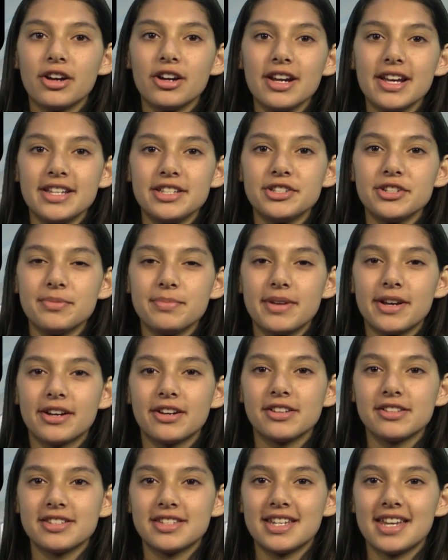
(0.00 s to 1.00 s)

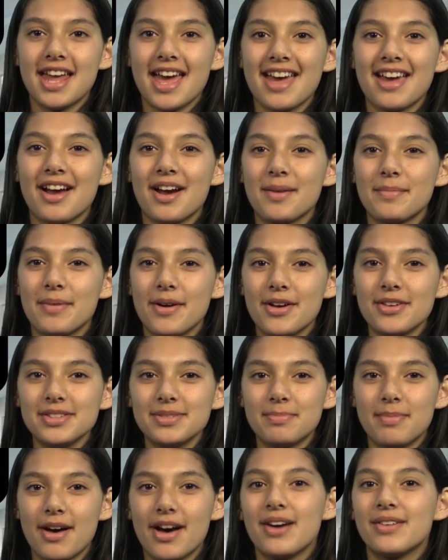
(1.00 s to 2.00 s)
intramurals today are
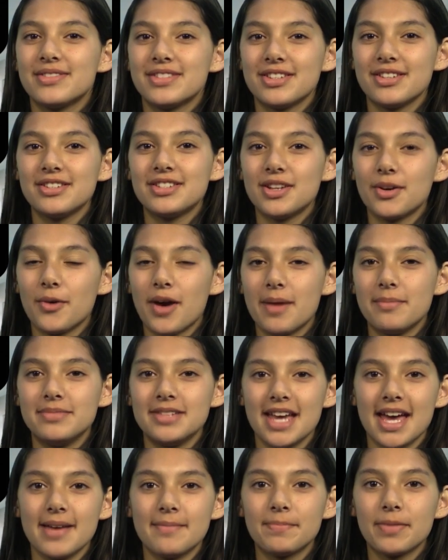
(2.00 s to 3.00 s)
postponed due to Web
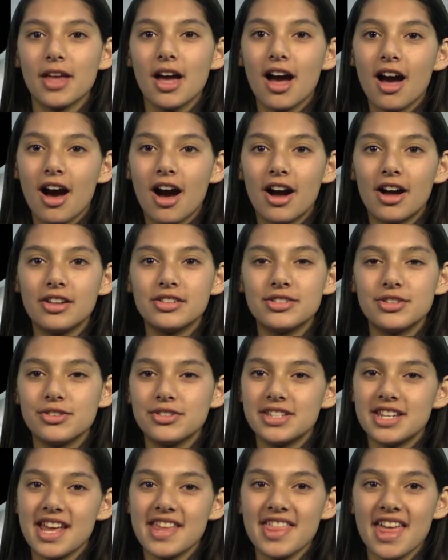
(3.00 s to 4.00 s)
Day. On
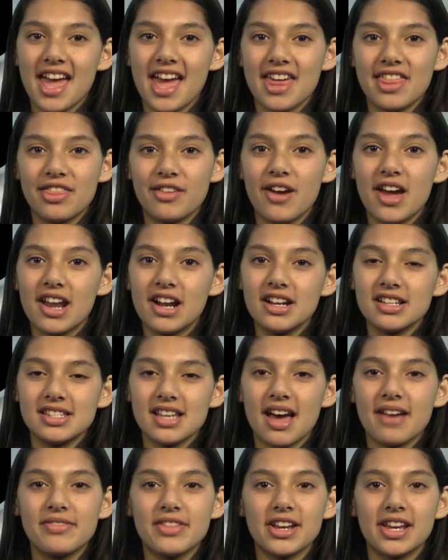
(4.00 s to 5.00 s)
Tuesday, the 8th graders
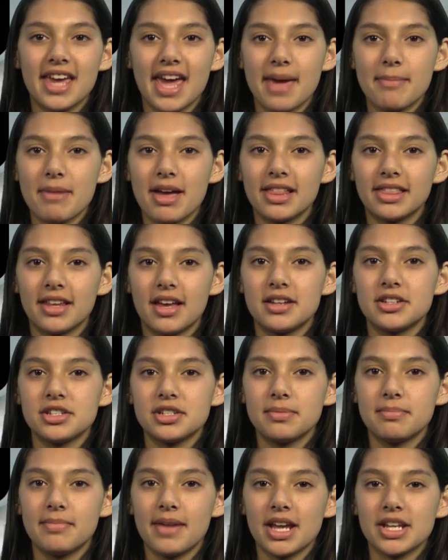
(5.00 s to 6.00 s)
have their game at
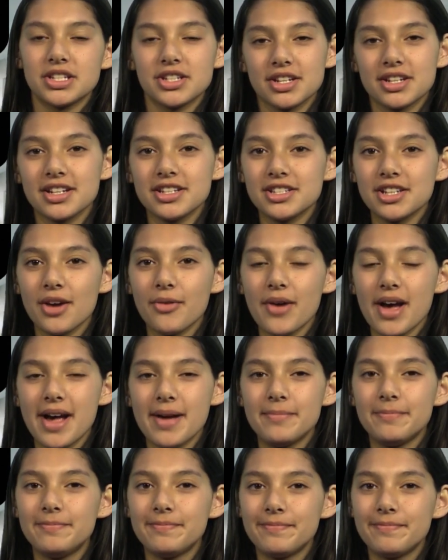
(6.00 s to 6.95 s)
lunch. Make sure to show up.